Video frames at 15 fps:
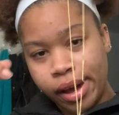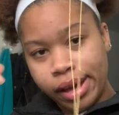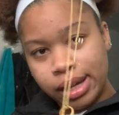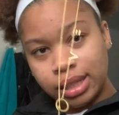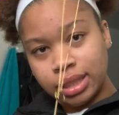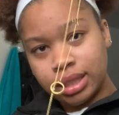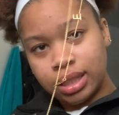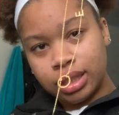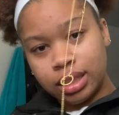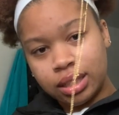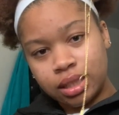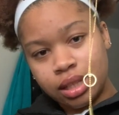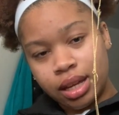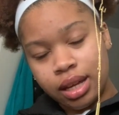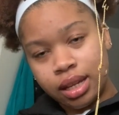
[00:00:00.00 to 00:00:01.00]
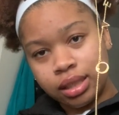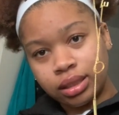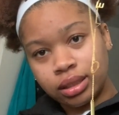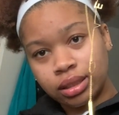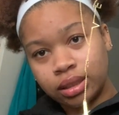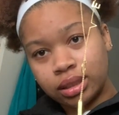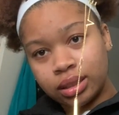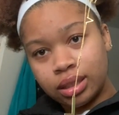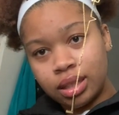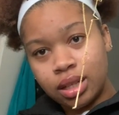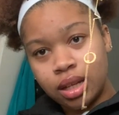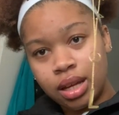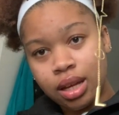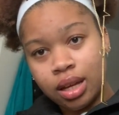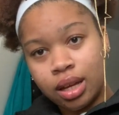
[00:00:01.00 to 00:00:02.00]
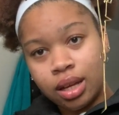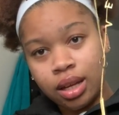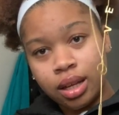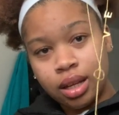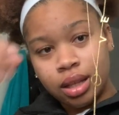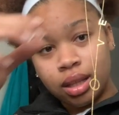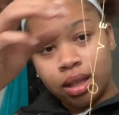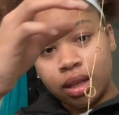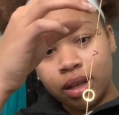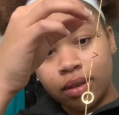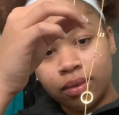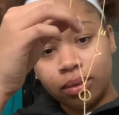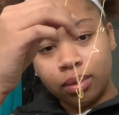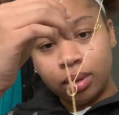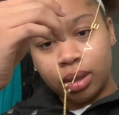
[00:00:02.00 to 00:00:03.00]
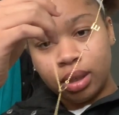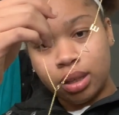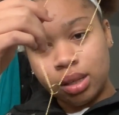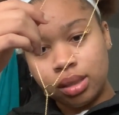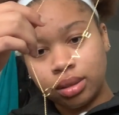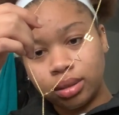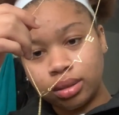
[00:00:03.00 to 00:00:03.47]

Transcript: I hand it like this and it has love on it.